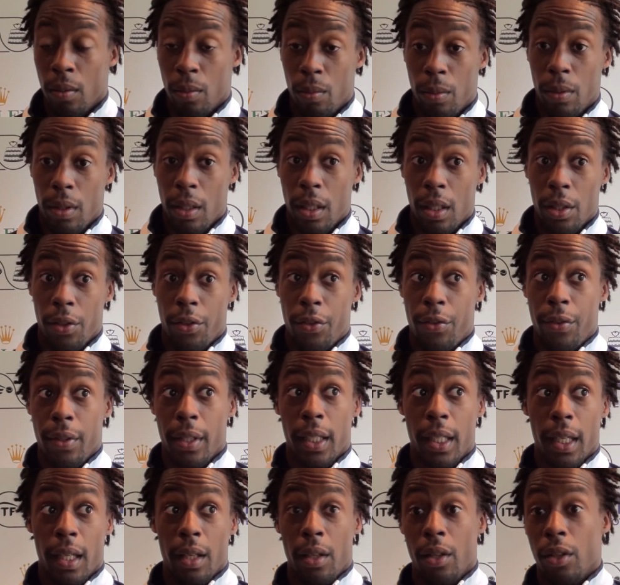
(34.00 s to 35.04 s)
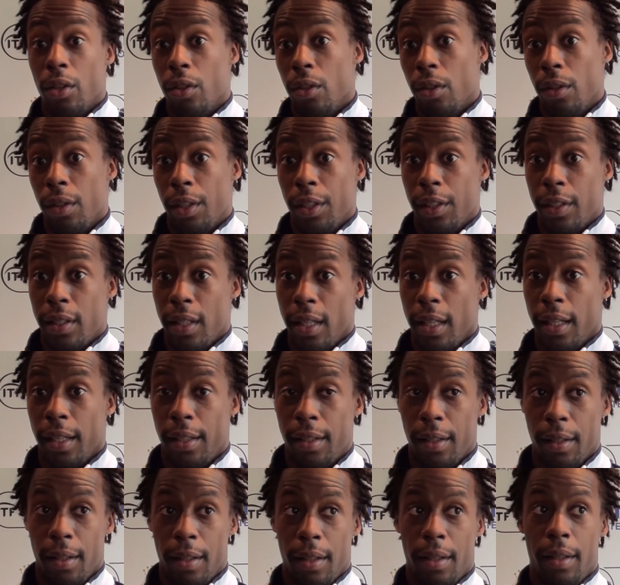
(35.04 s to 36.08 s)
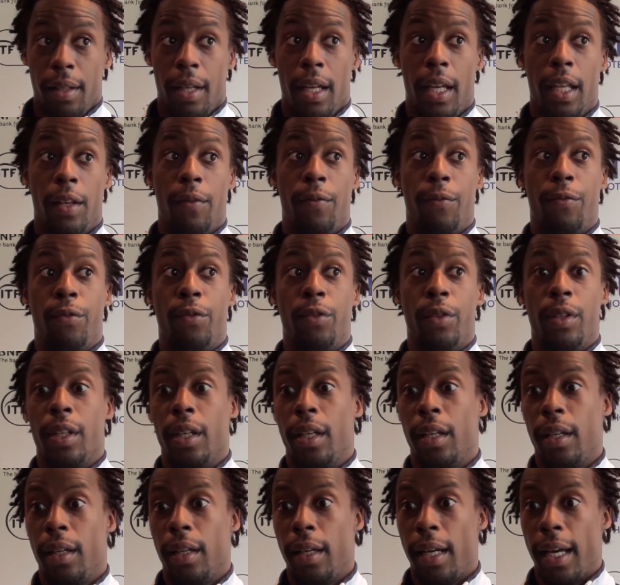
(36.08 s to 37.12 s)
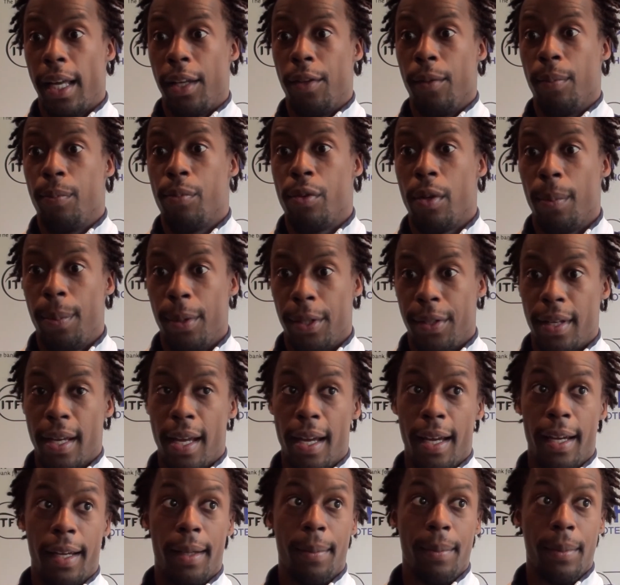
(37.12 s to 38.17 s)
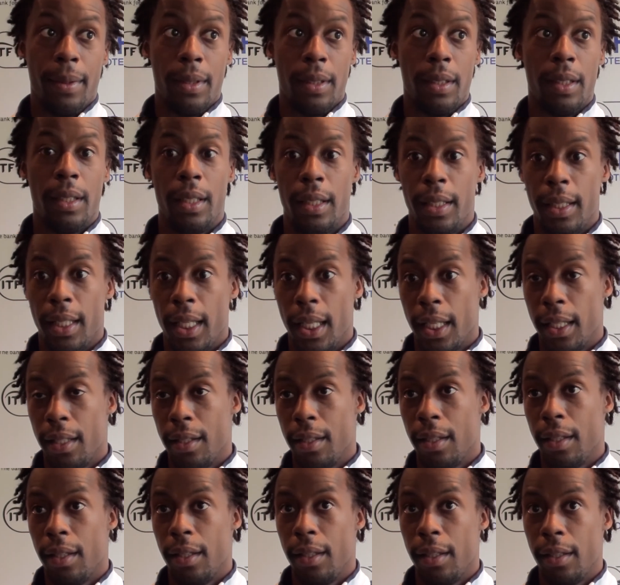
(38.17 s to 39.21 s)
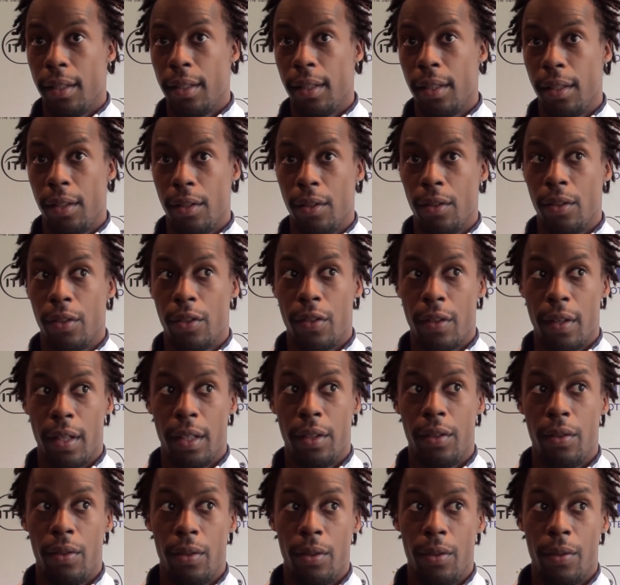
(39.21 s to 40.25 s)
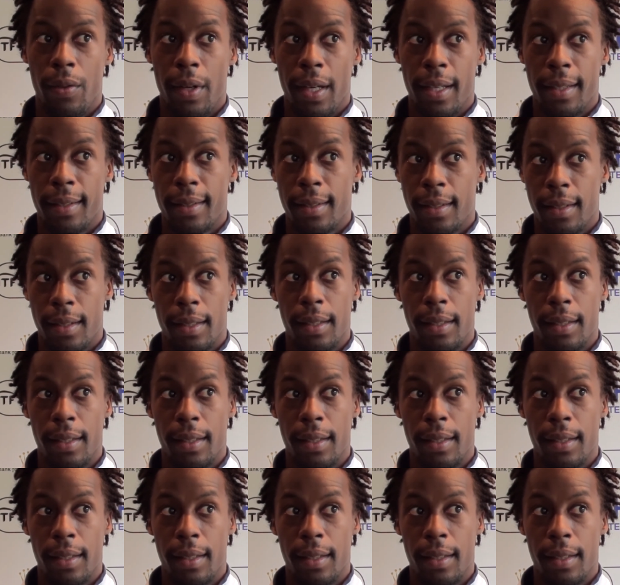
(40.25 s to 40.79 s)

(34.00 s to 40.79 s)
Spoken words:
Well, trick, I don't know, is like hit food at the proper time, then, you know, try to rest.